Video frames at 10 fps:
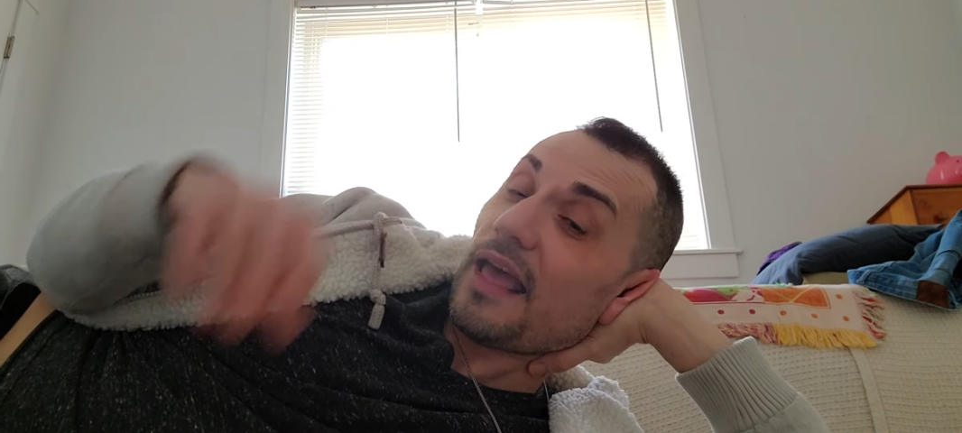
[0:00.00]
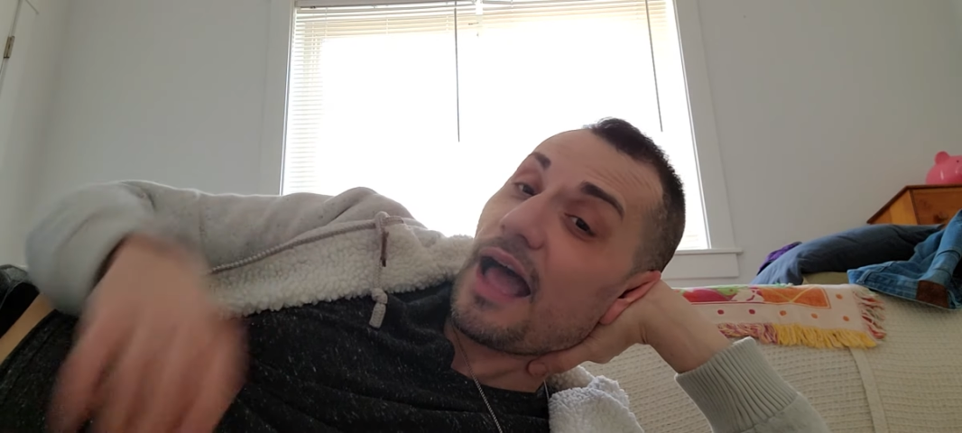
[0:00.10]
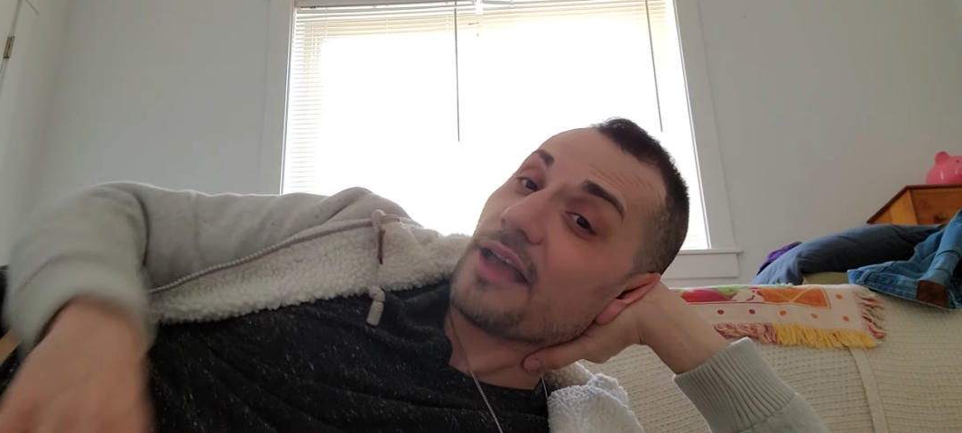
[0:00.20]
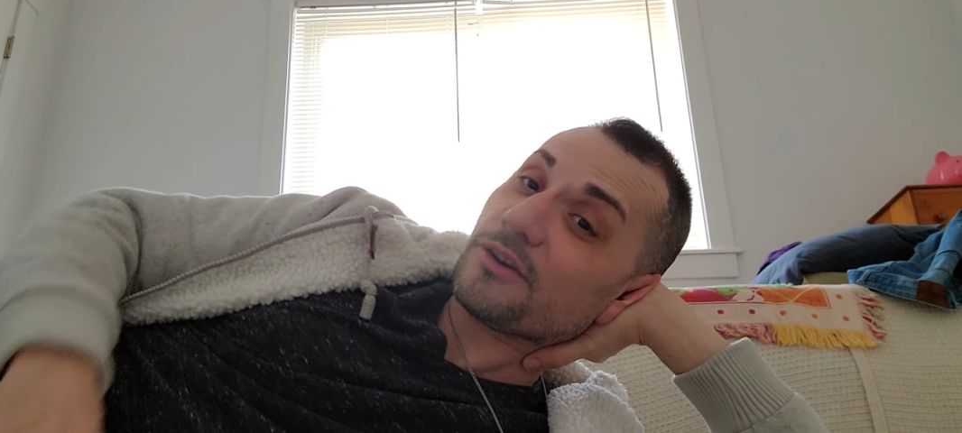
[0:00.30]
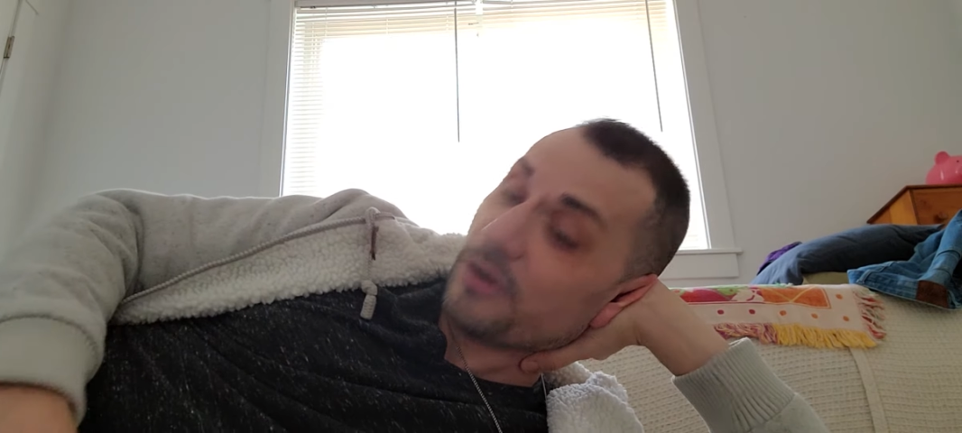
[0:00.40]

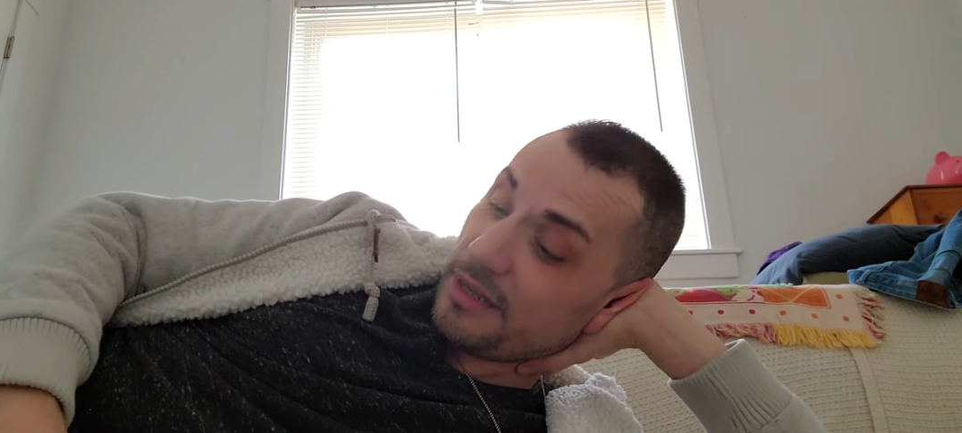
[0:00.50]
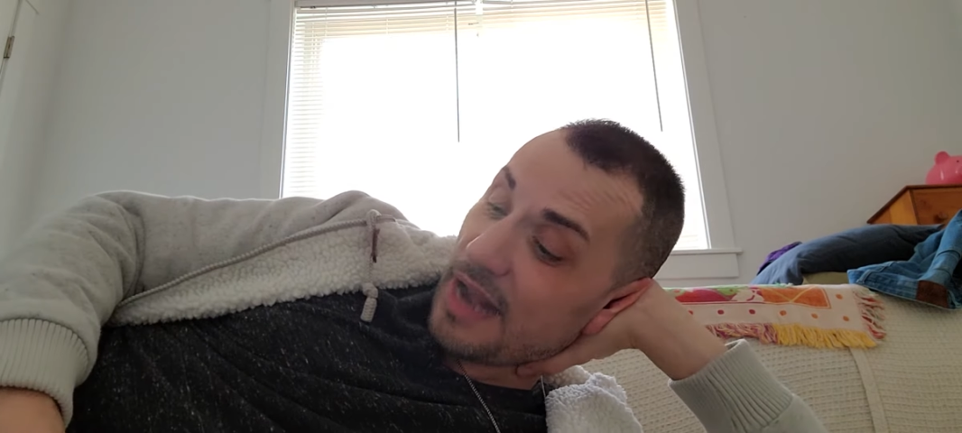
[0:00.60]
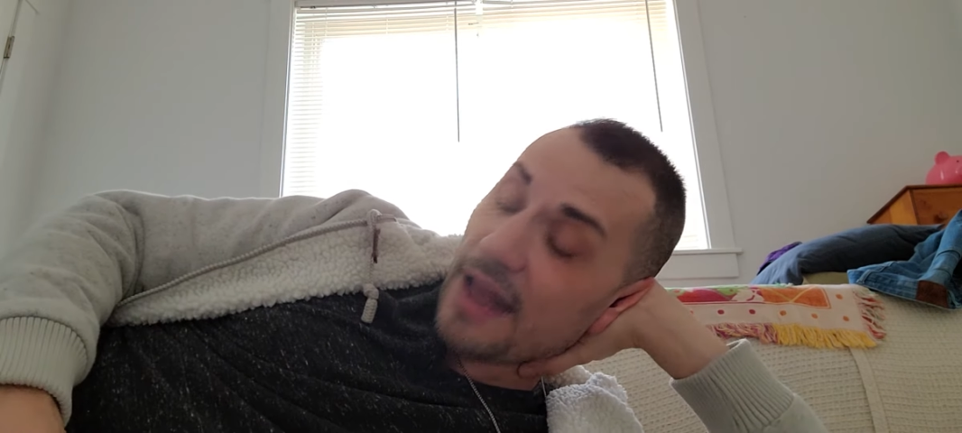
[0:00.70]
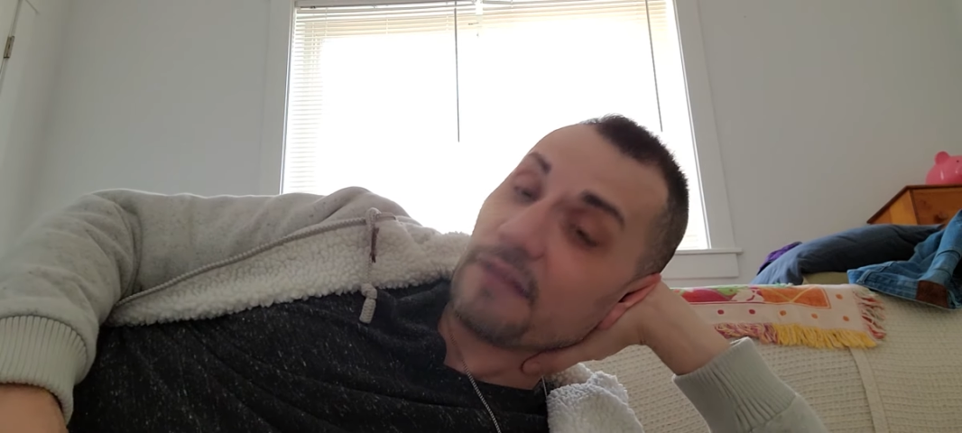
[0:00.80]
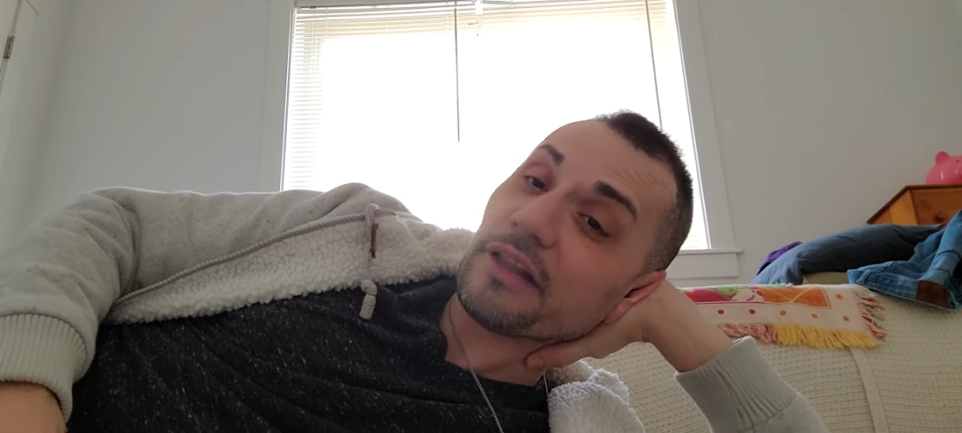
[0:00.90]
I could
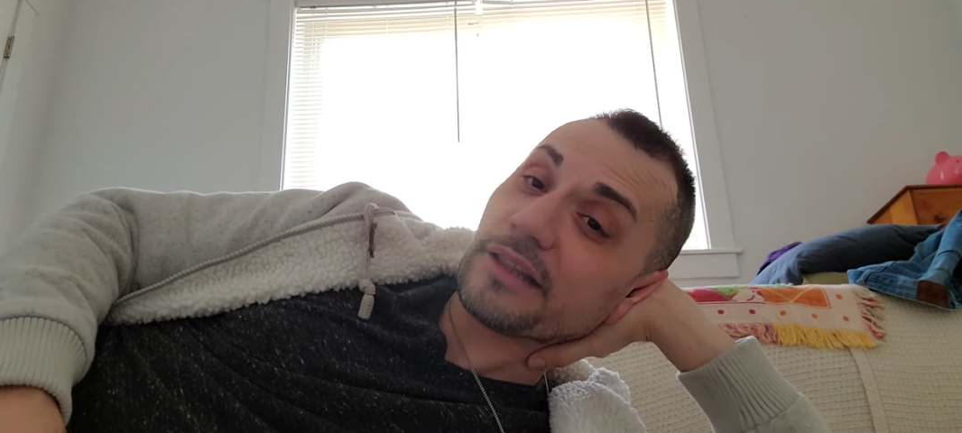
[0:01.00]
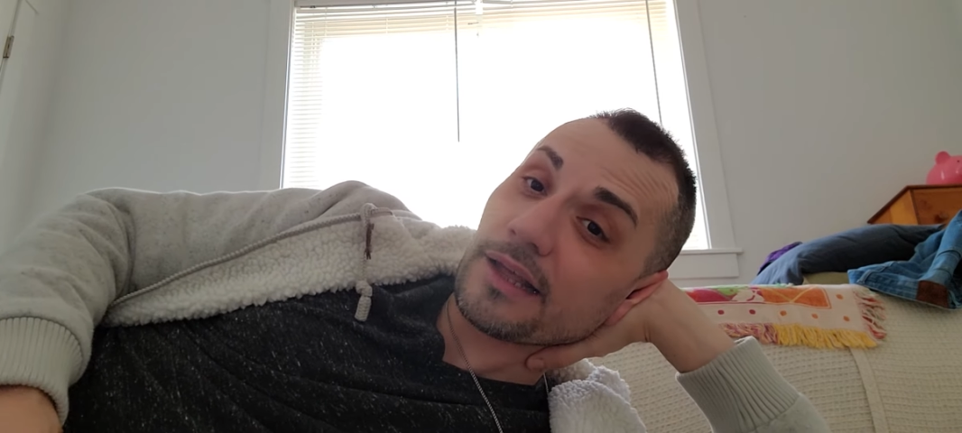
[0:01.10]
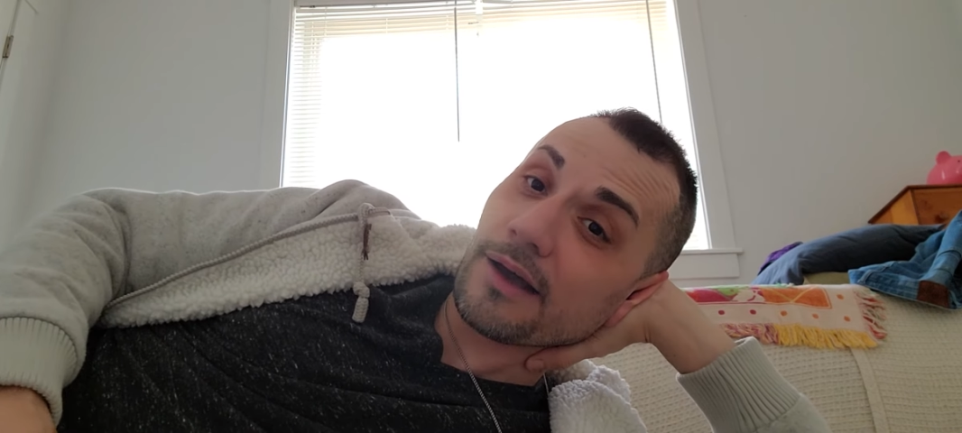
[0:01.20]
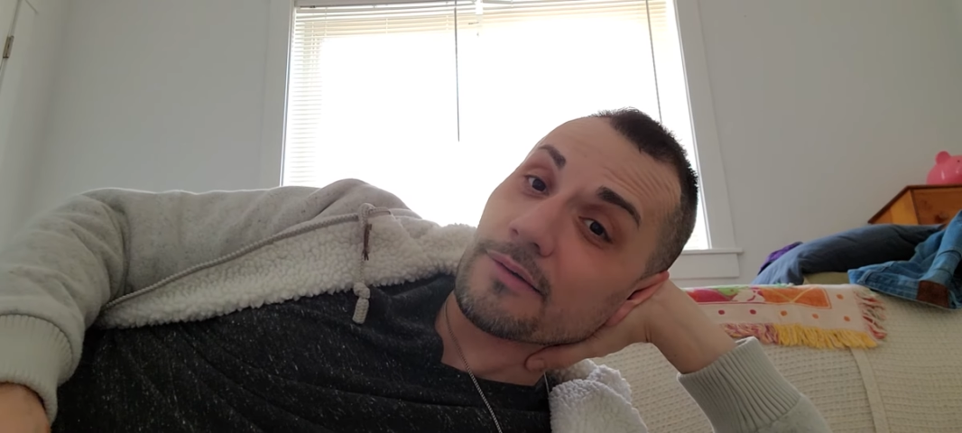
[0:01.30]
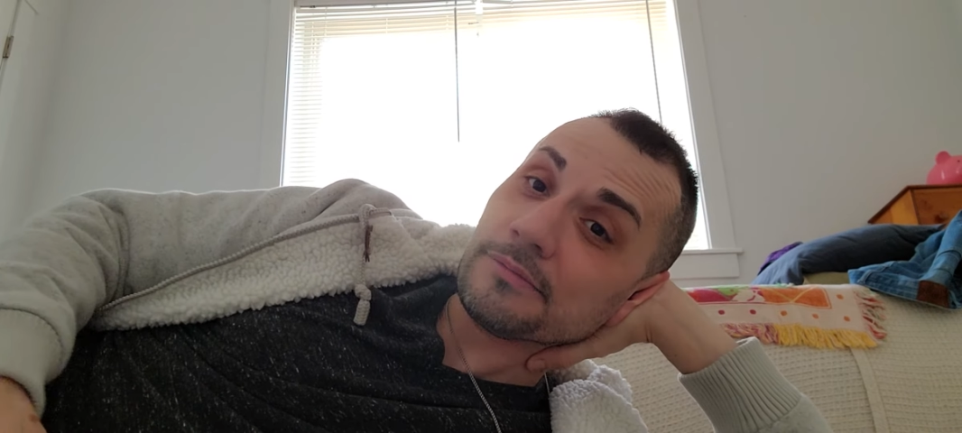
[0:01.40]
not have let
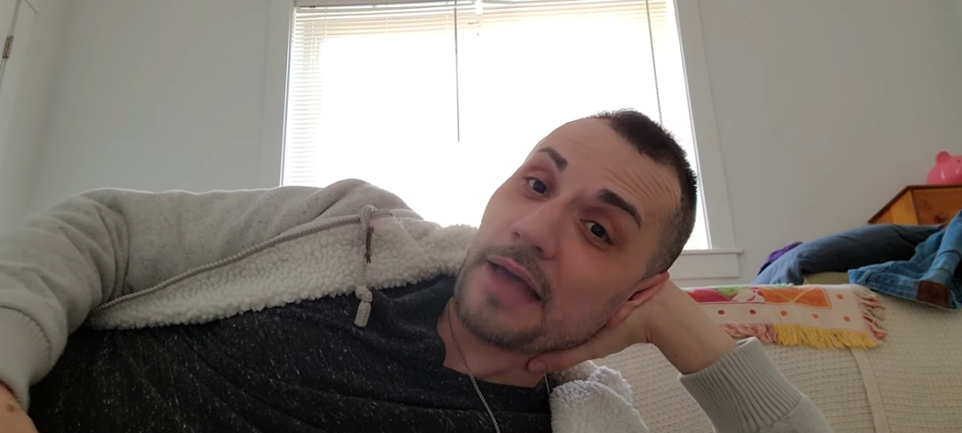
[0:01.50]
that go.